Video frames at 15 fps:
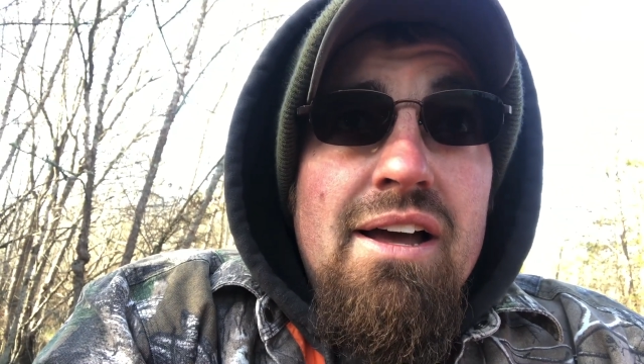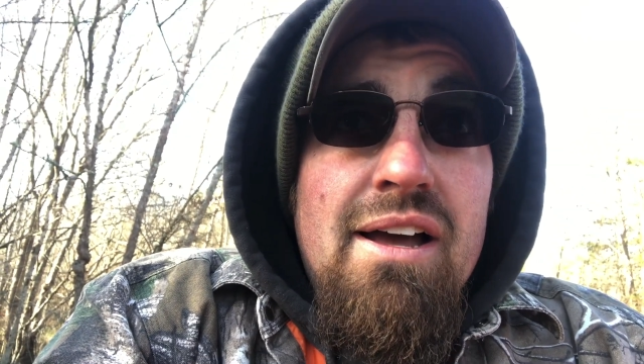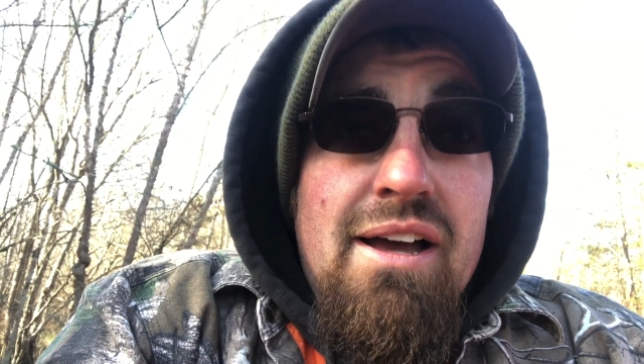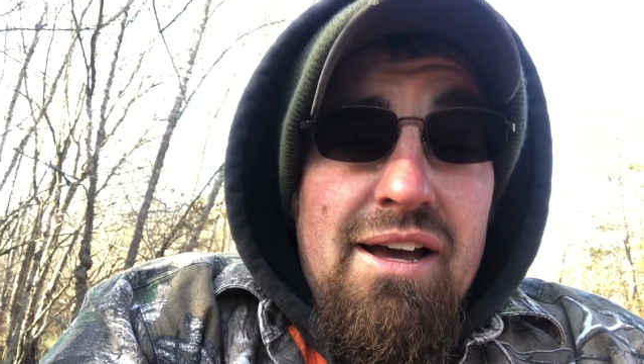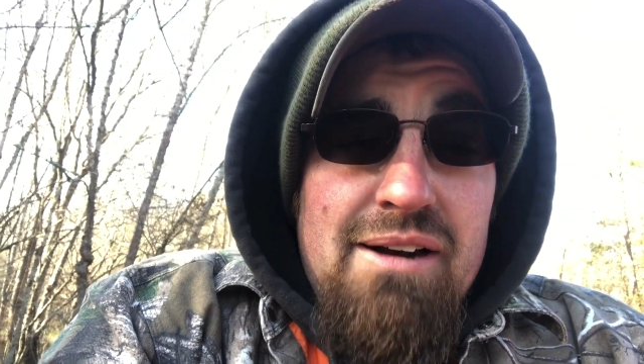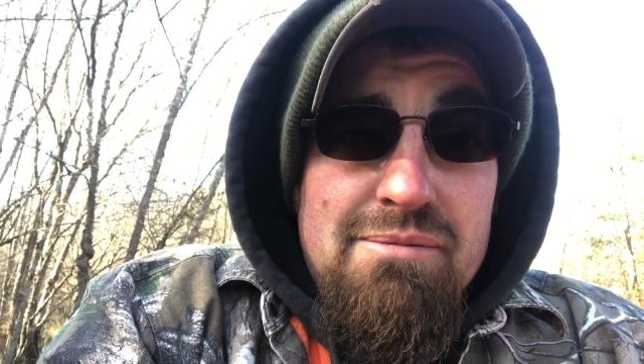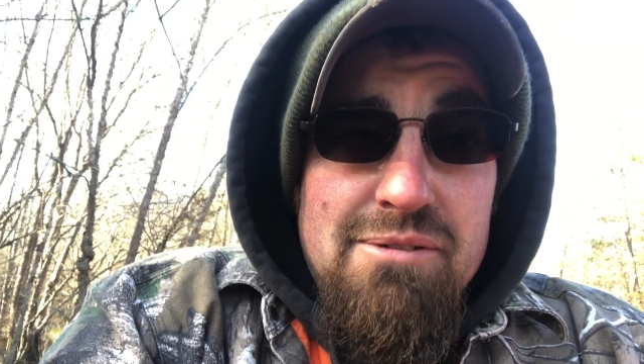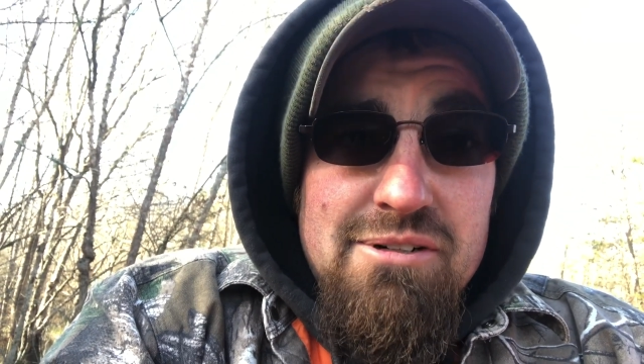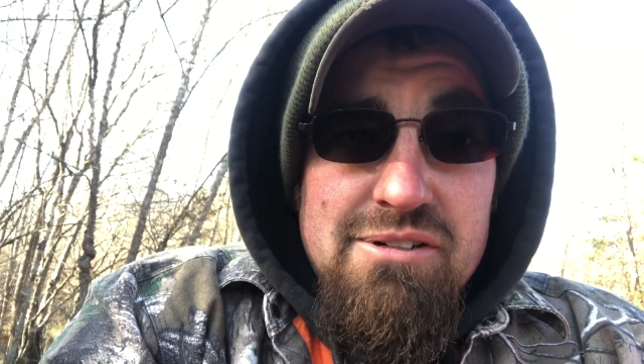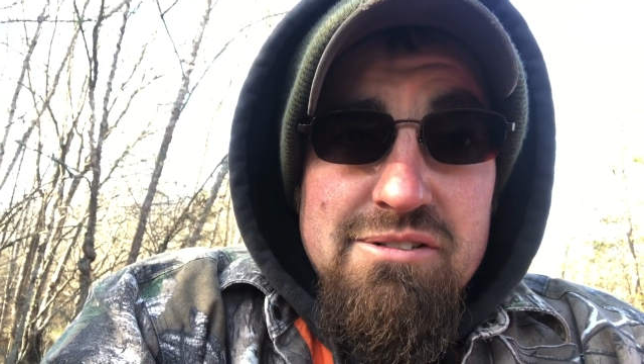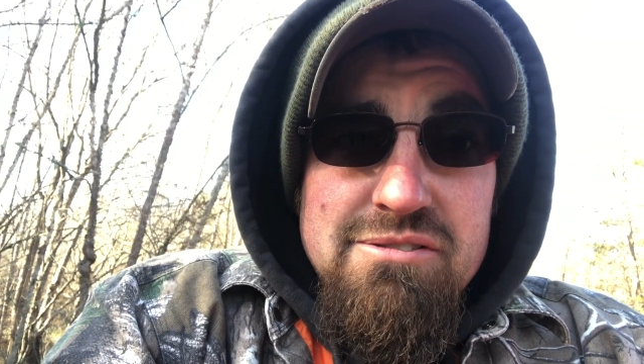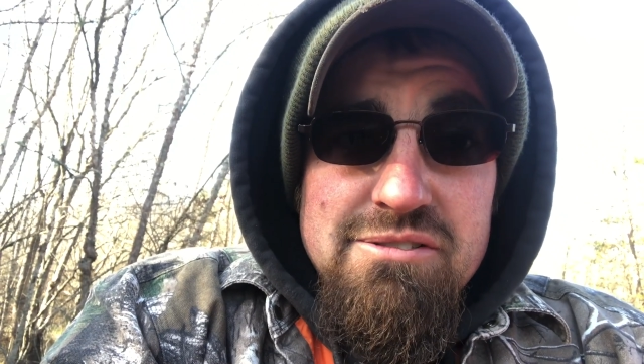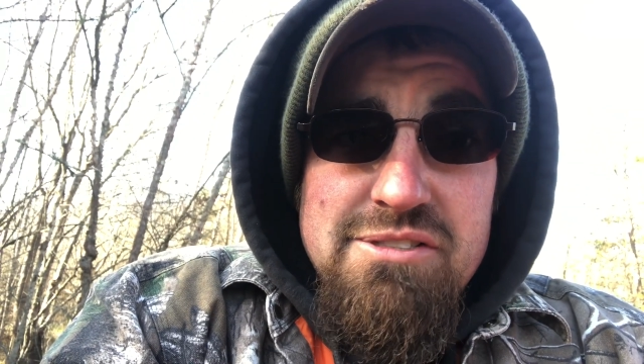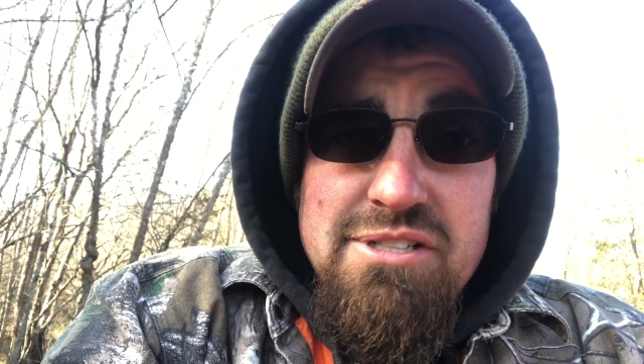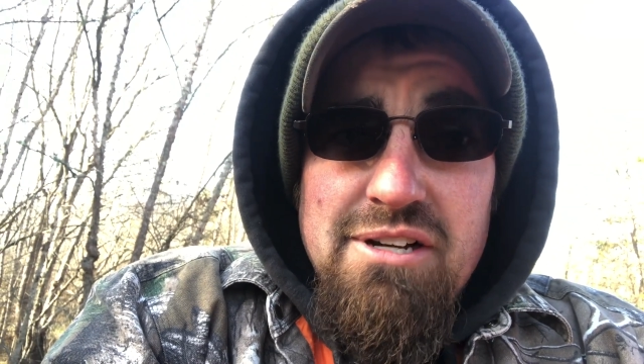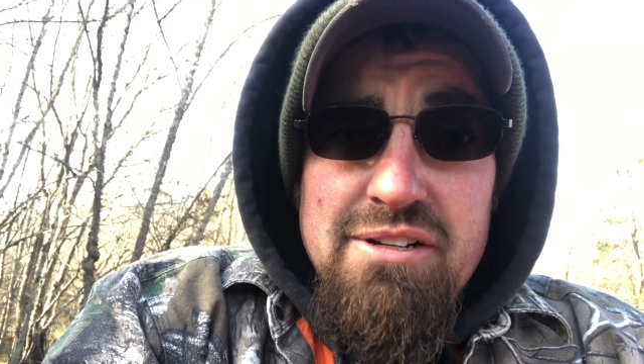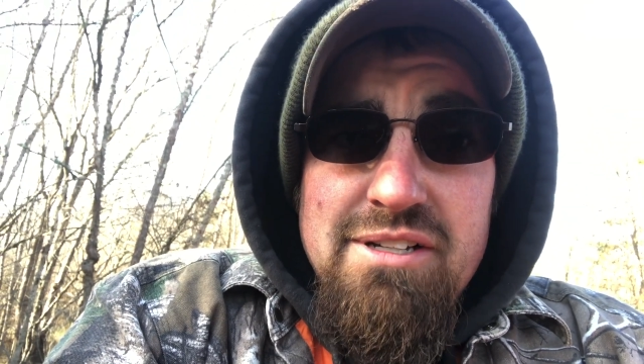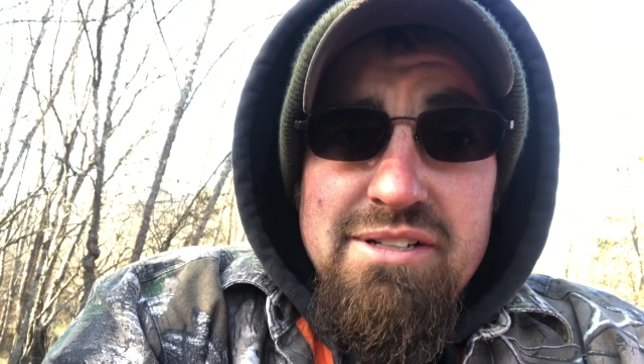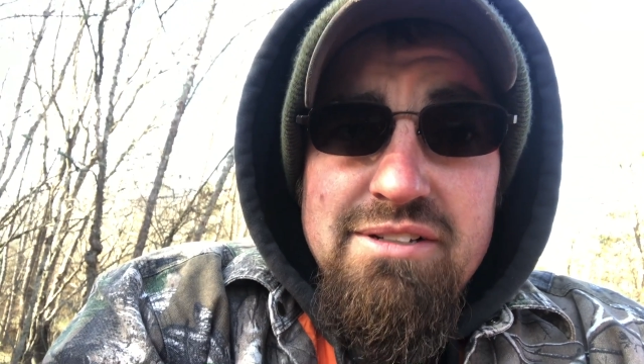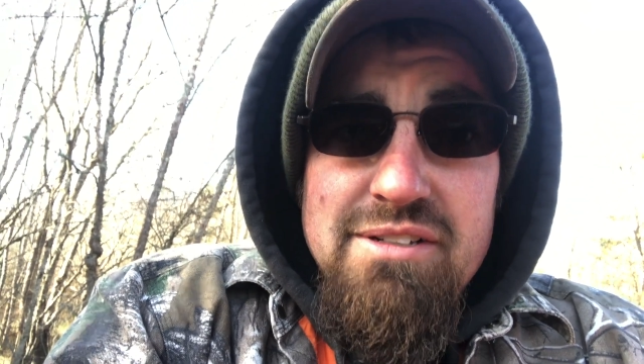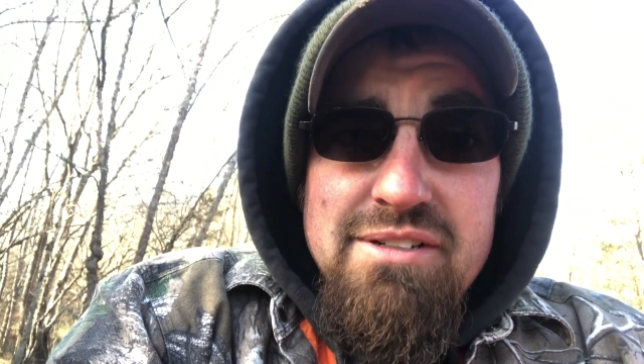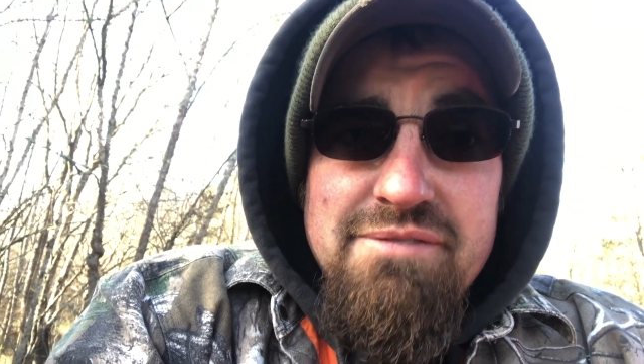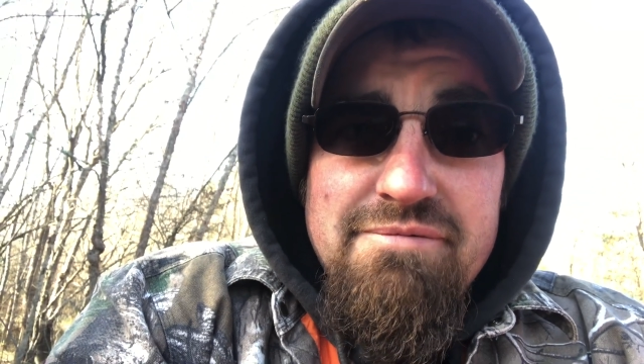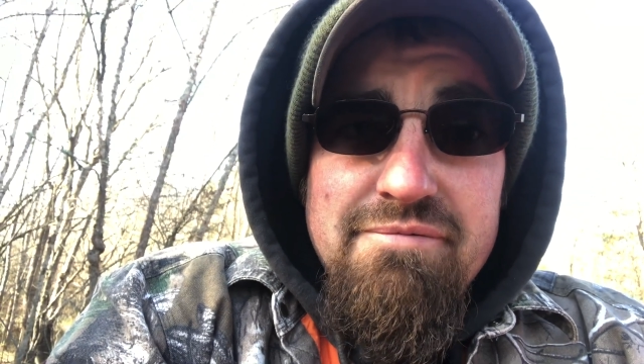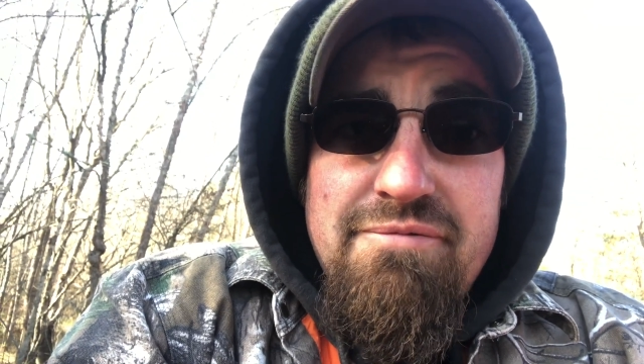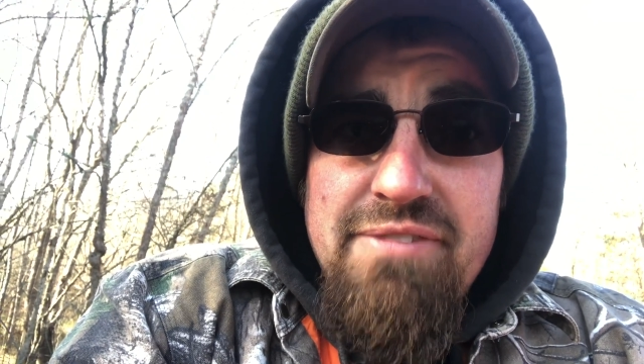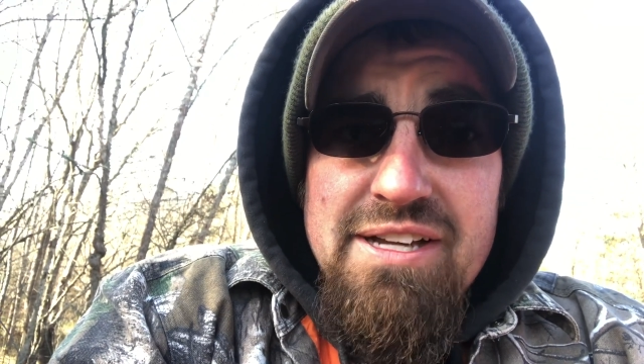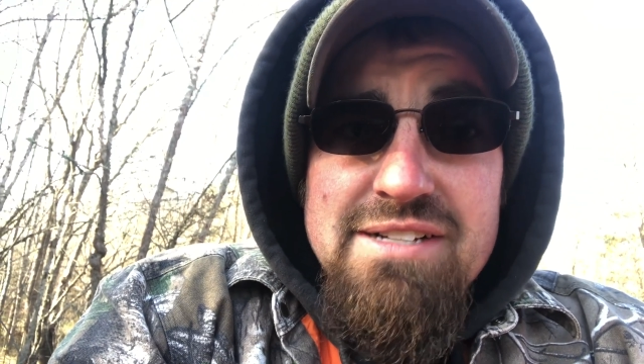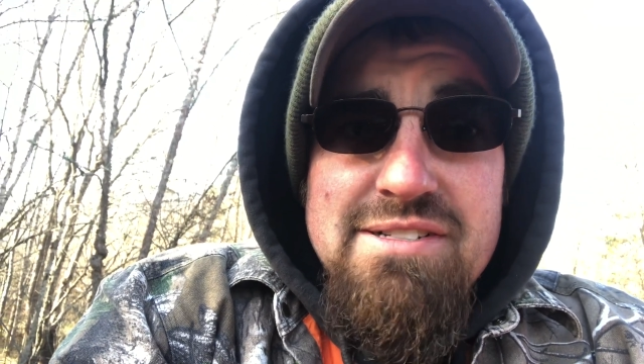and I'm going to show you the fence